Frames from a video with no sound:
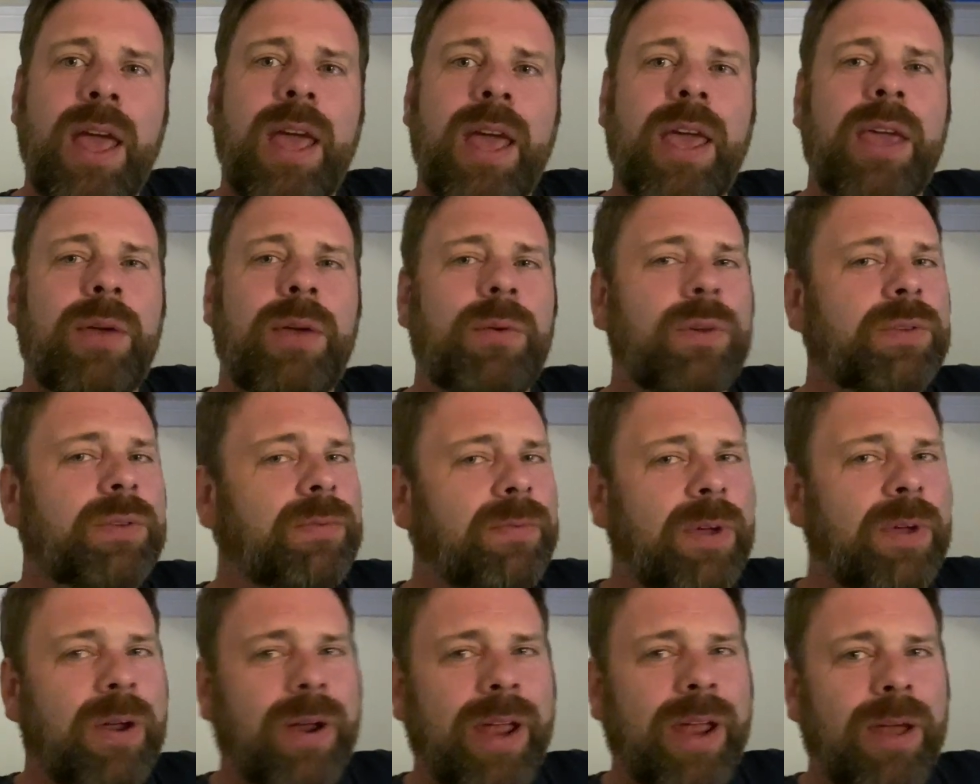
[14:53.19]
He was
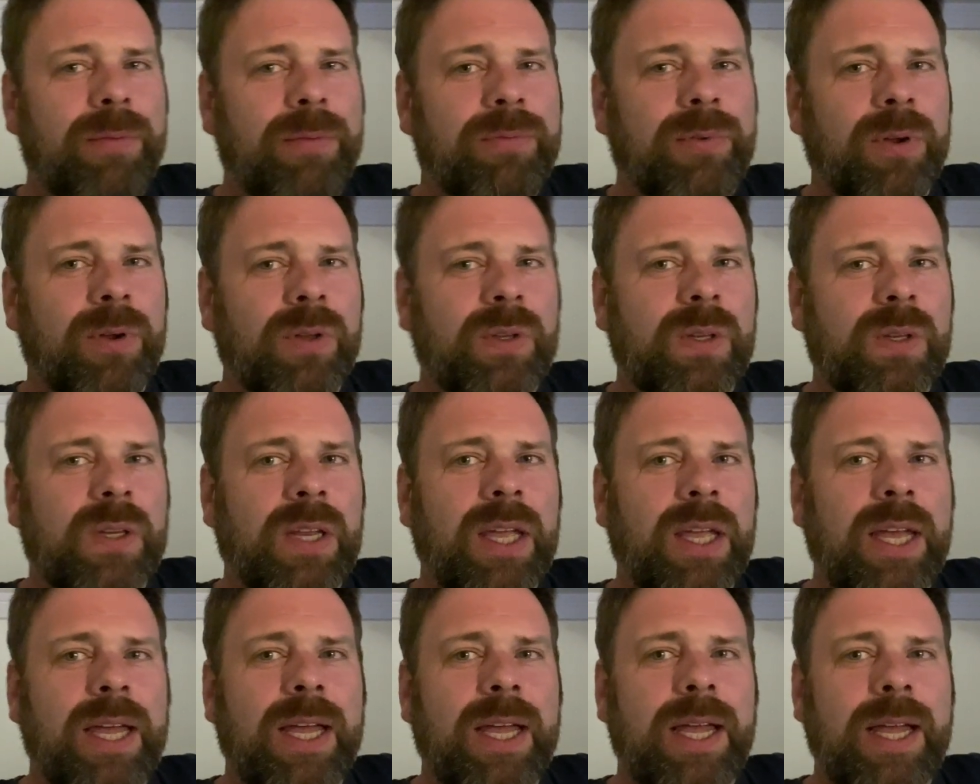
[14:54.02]
very upfront,
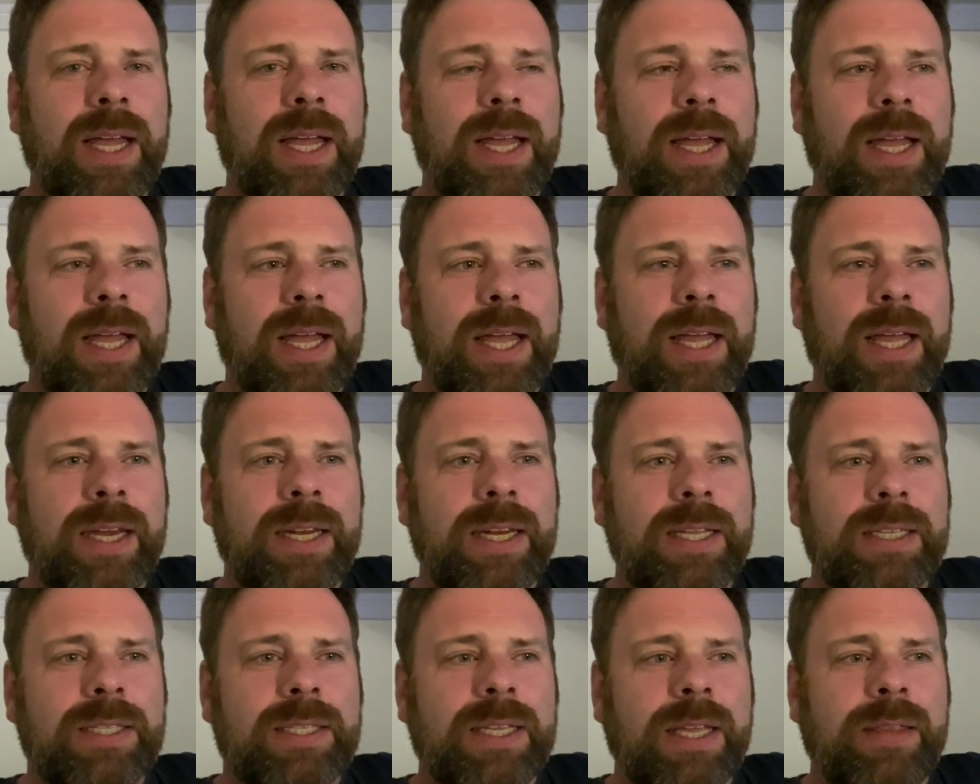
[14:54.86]
and
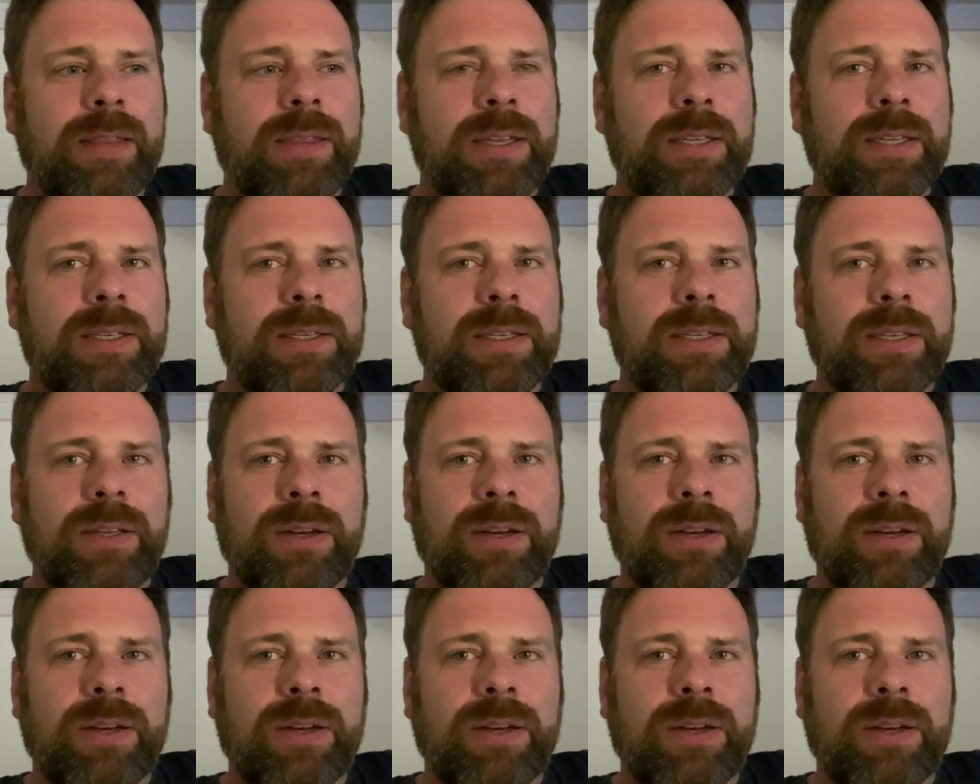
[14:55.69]
he said, this